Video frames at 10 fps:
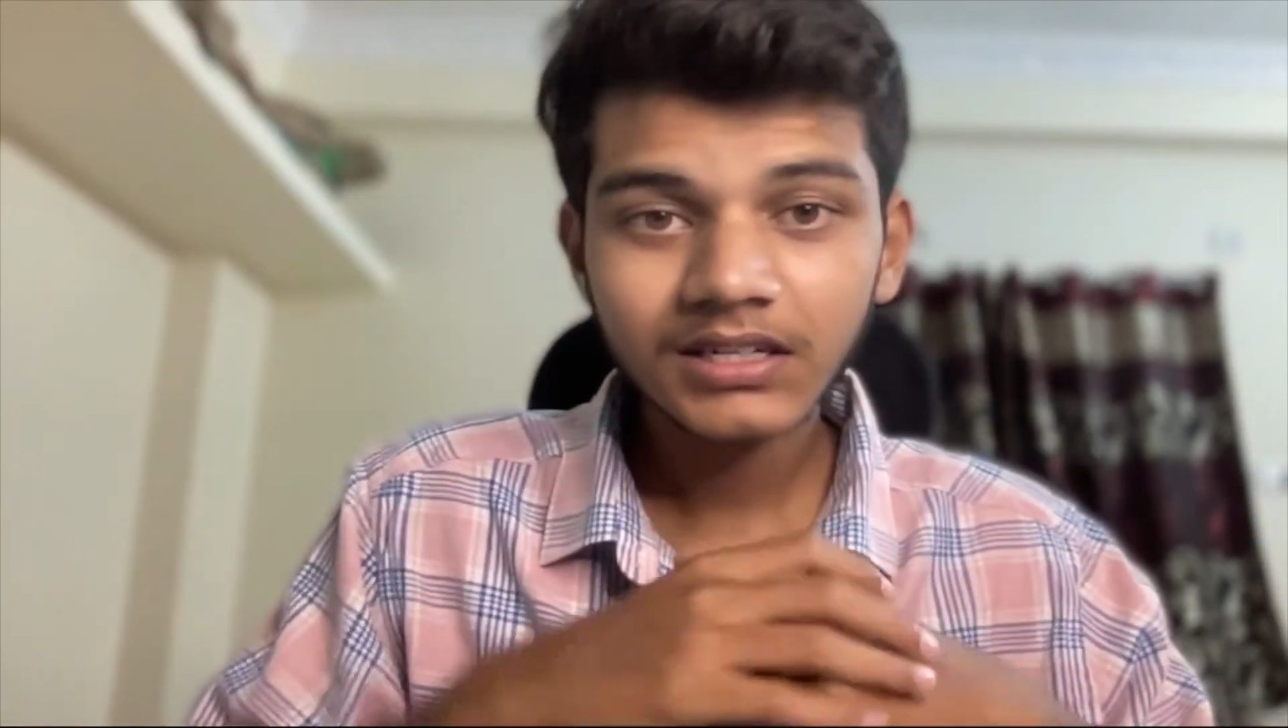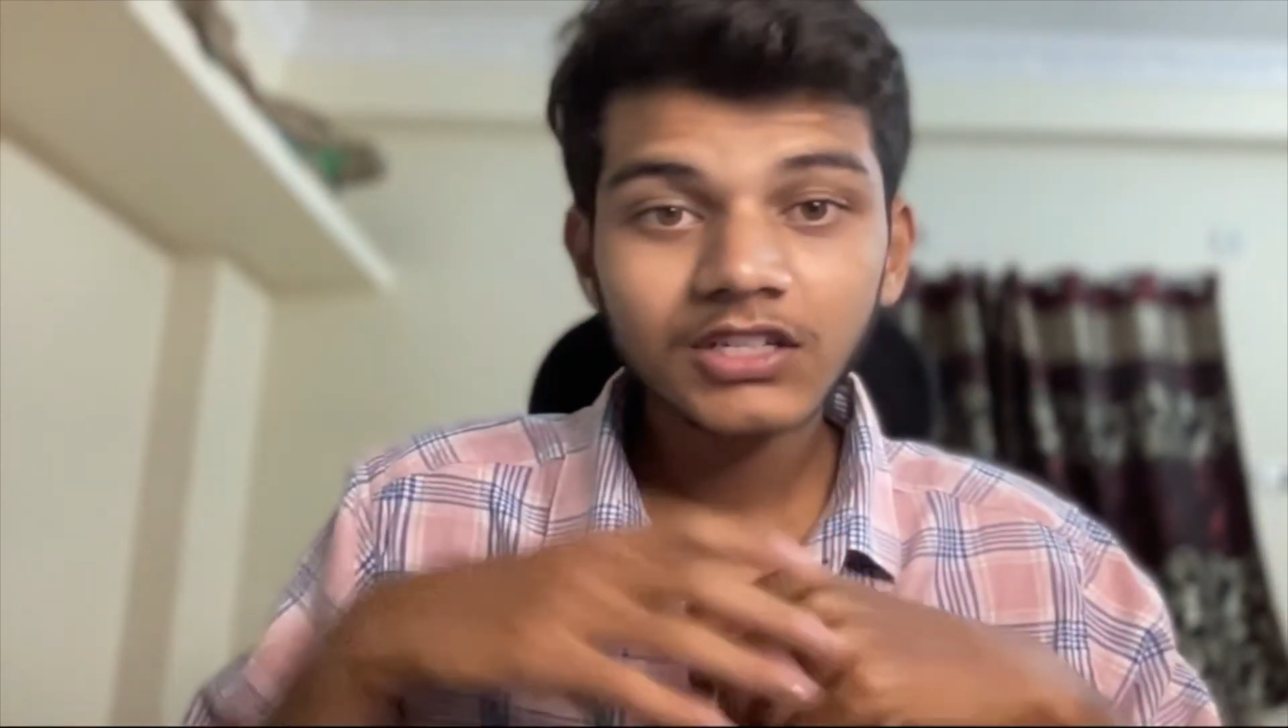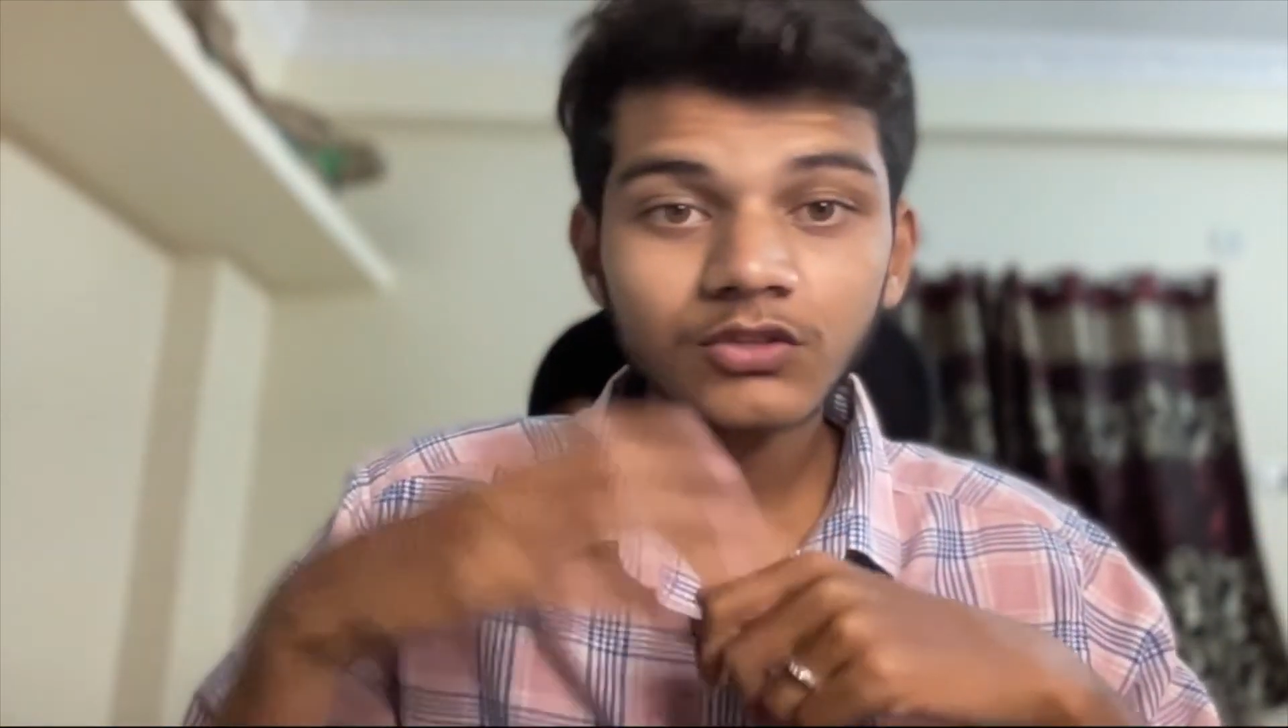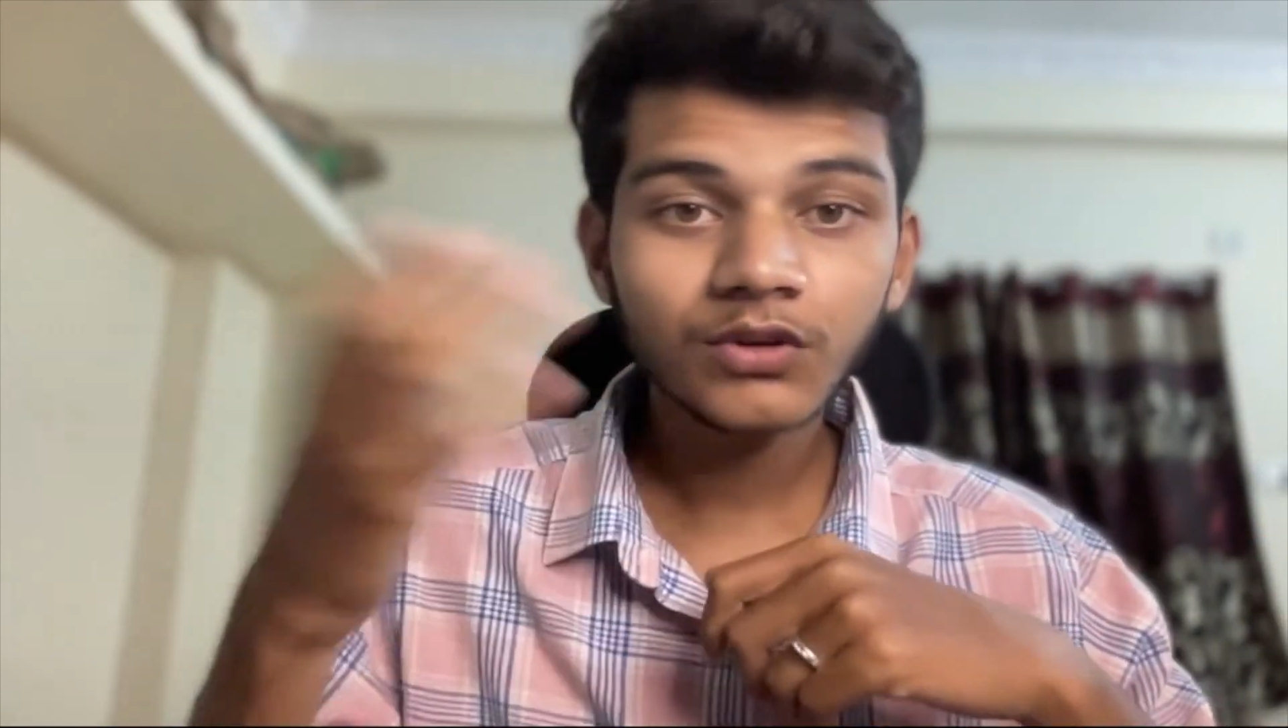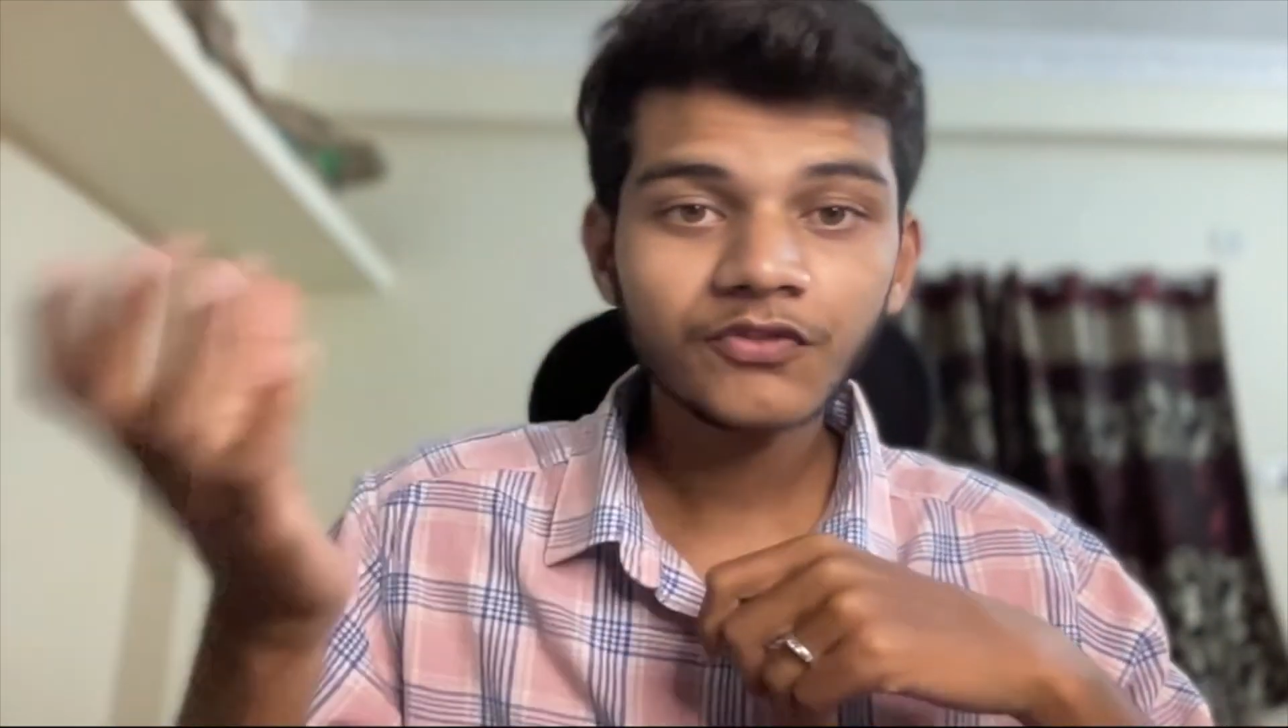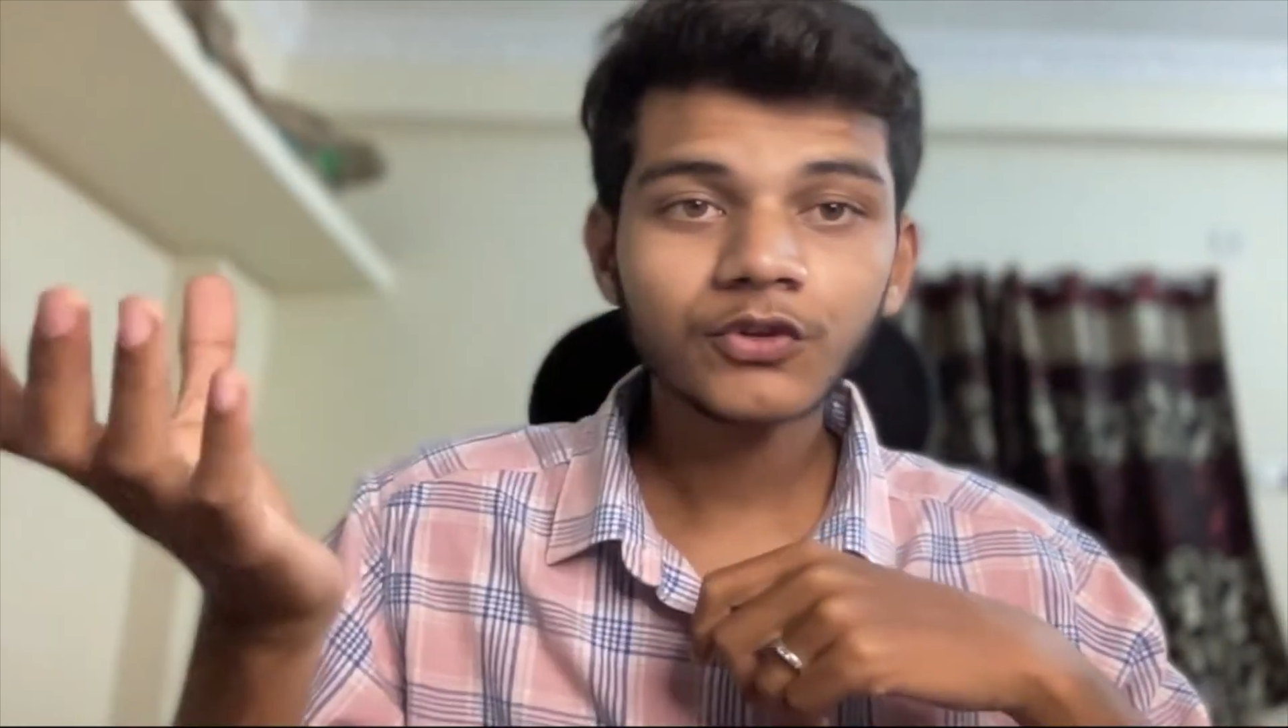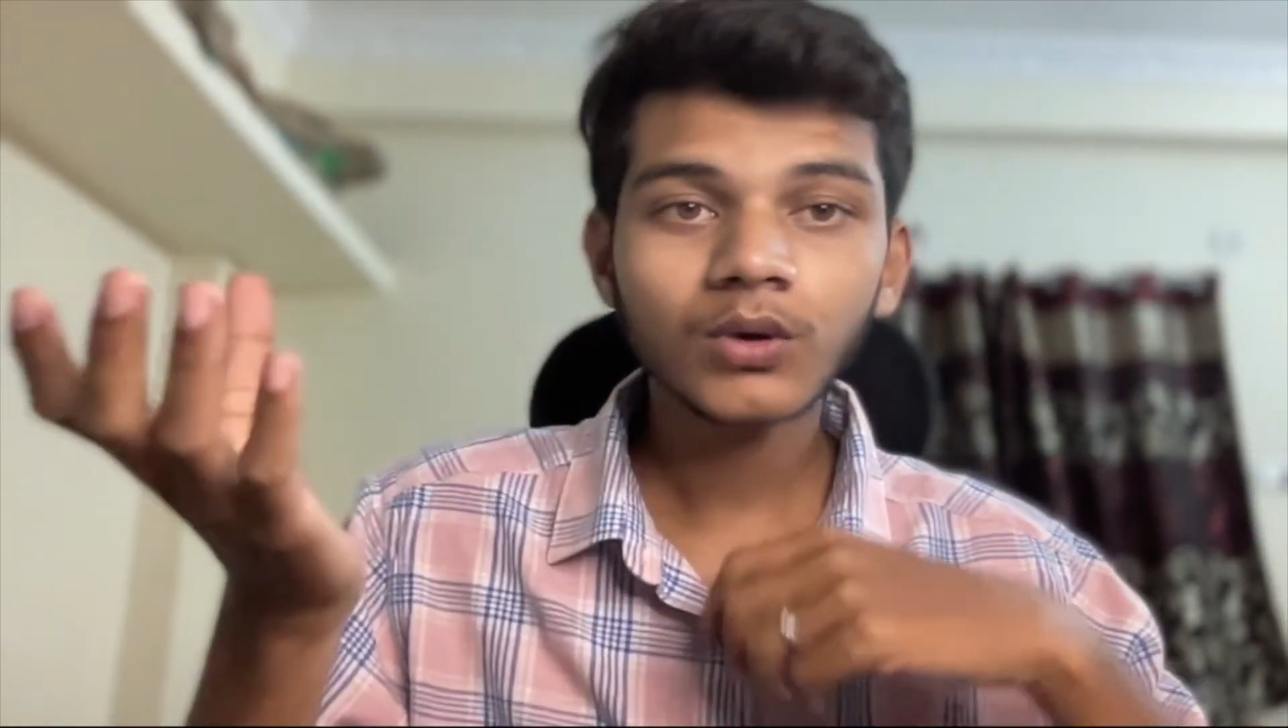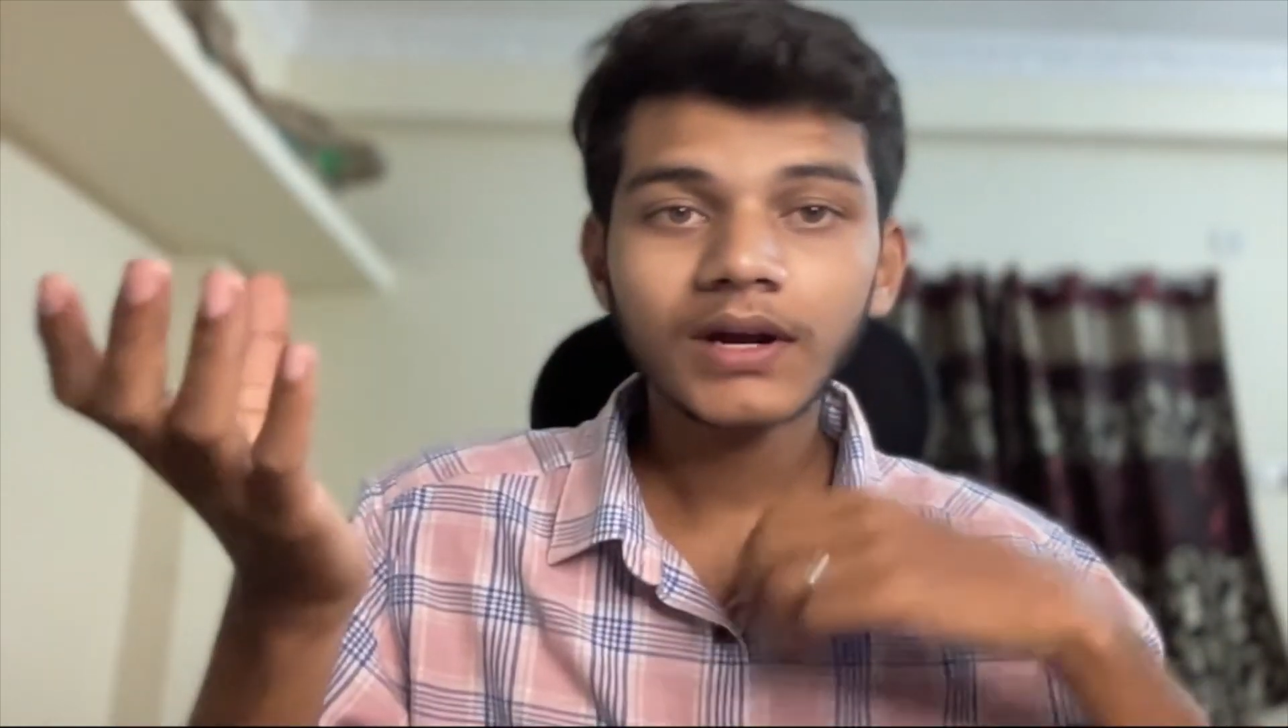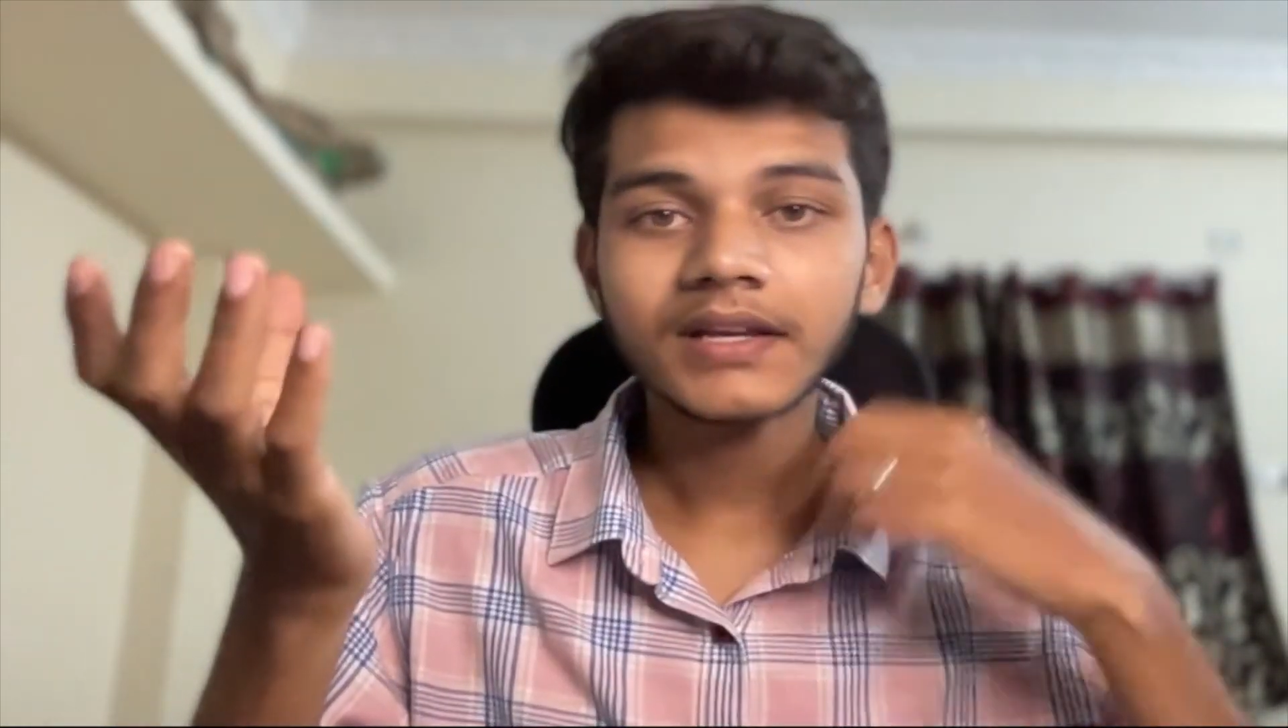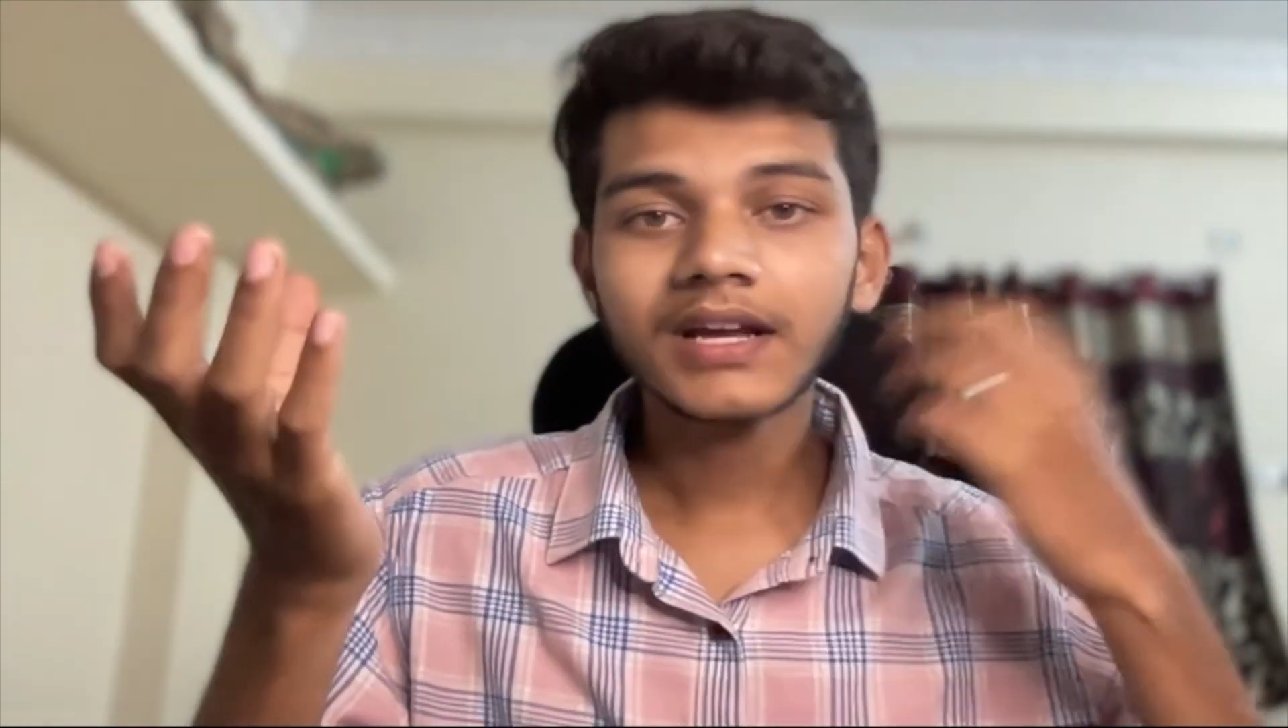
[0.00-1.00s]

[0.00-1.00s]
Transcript: SwiftUI